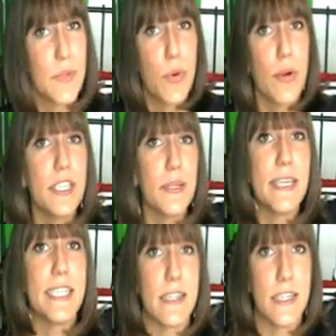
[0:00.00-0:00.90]
important to
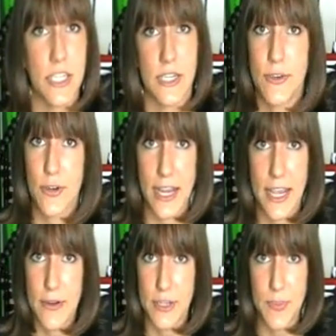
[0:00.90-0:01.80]
be diligent in
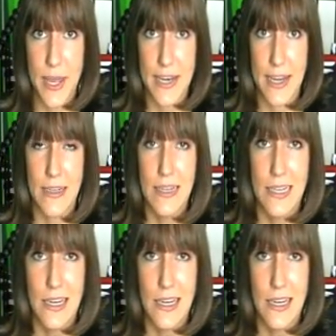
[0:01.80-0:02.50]
tracking your spending,